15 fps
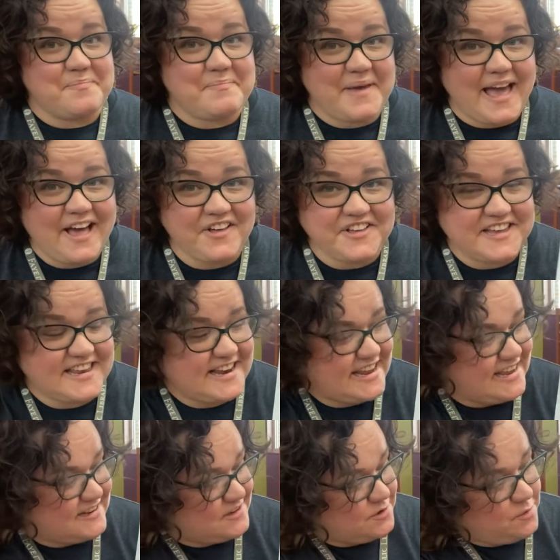
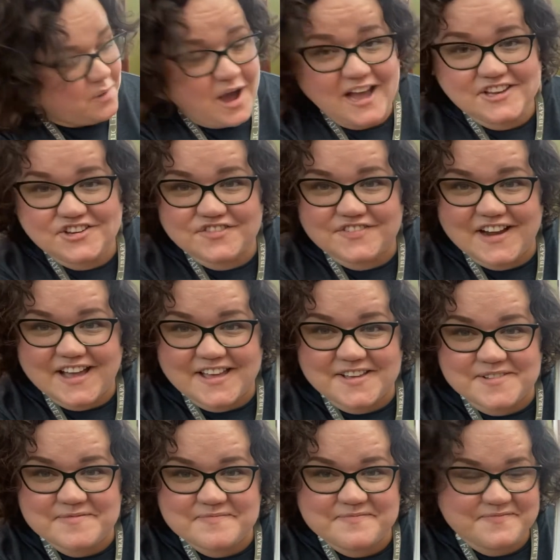balcony to watch
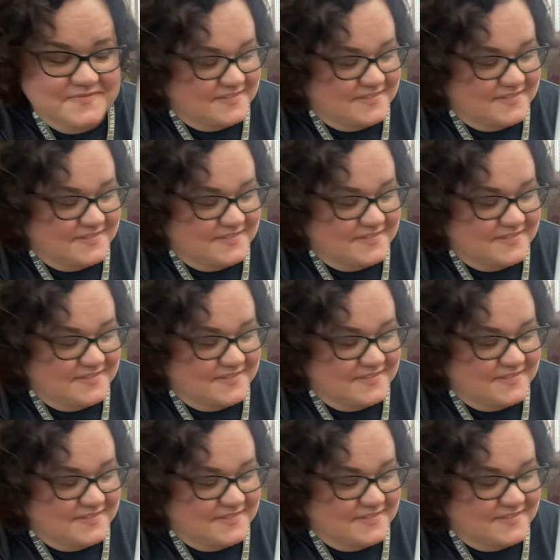from."